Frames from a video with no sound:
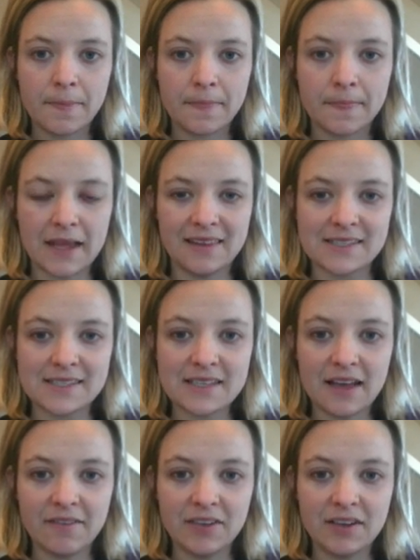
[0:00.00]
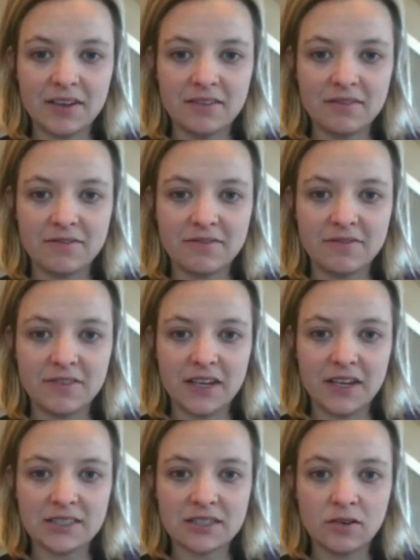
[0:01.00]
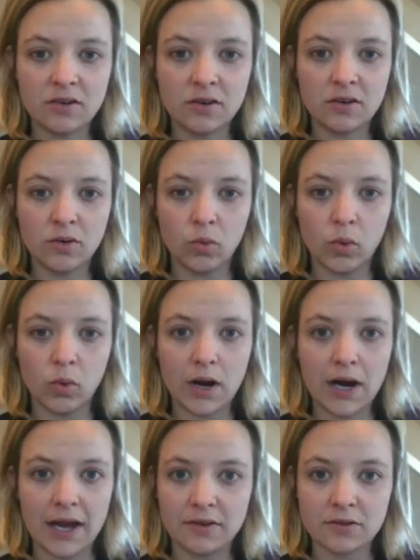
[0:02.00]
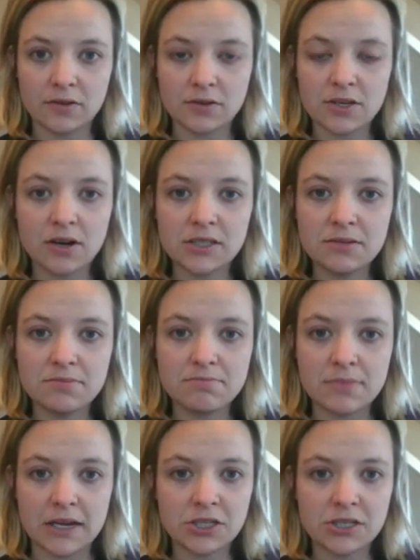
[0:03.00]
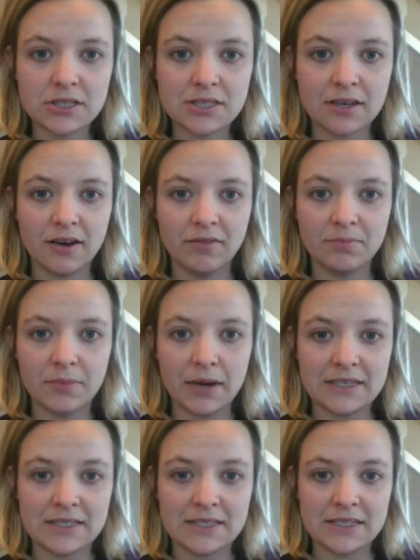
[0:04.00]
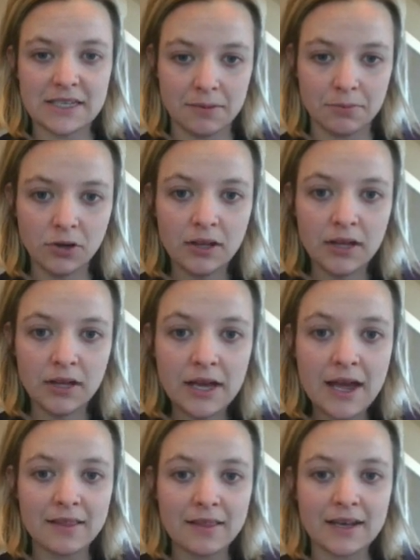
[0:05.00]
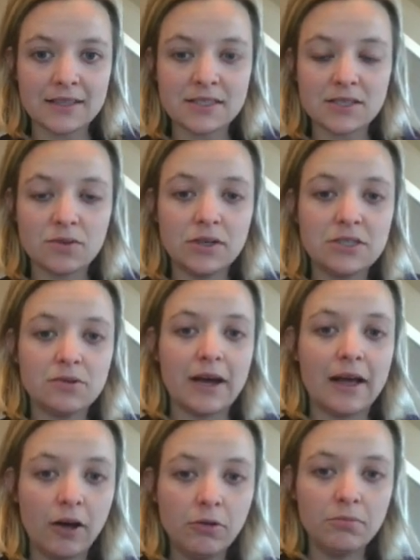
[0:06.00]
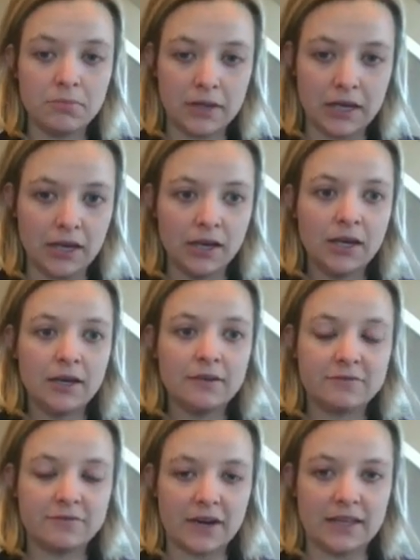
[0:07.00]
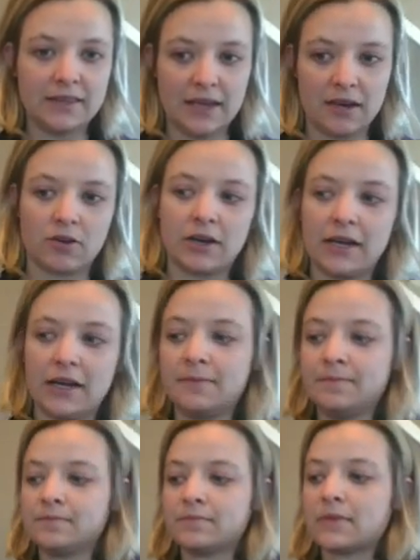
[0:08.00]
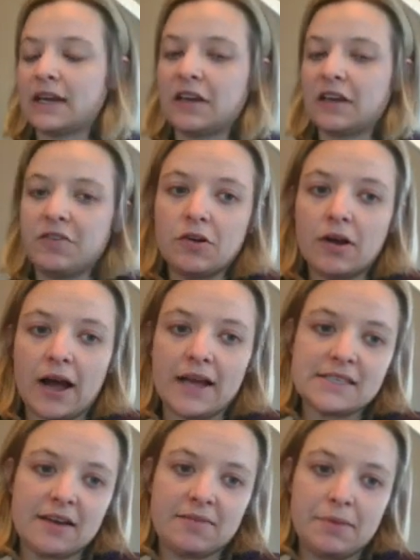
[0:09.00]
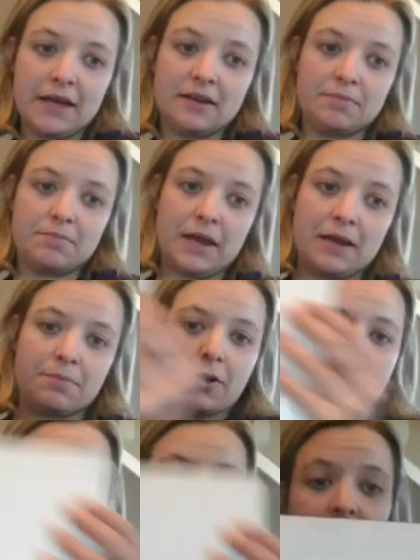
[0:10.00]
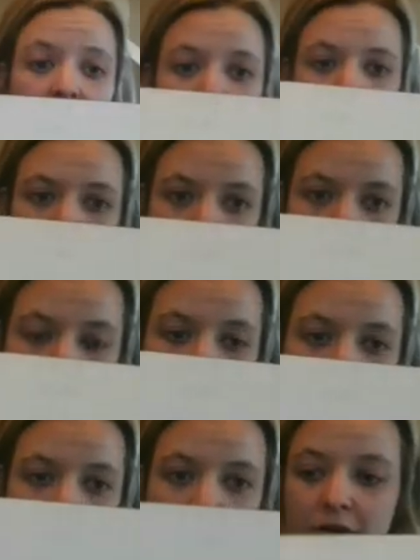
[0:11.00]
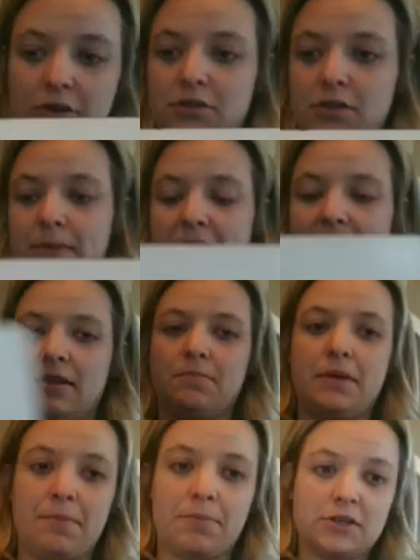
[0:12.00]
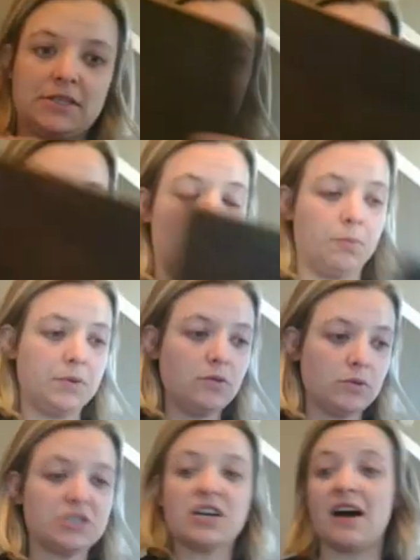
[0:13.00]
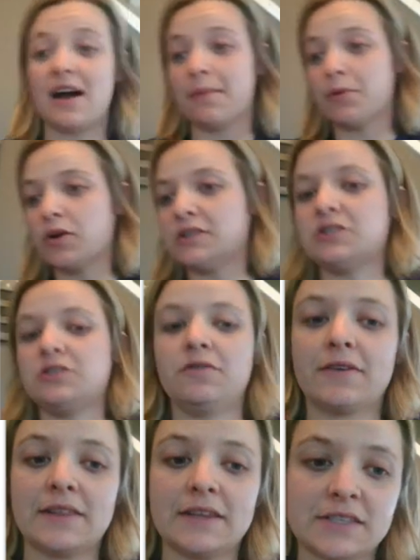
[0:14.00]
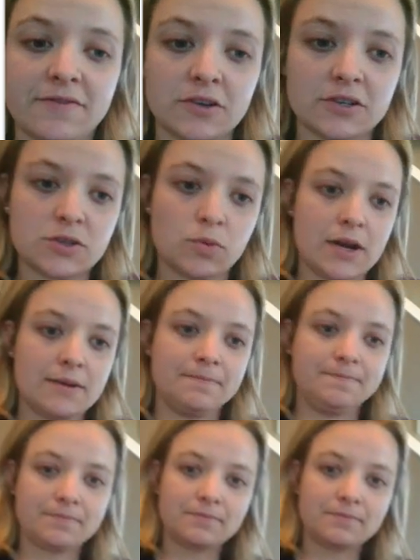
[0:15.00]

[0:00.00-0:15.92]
and then 7 feet wide. Those are our dimensions of my table, and that's going to help me find the area. If you guys have pen and paper, you can use pen and paper to help you, which I'm going to do for this first one.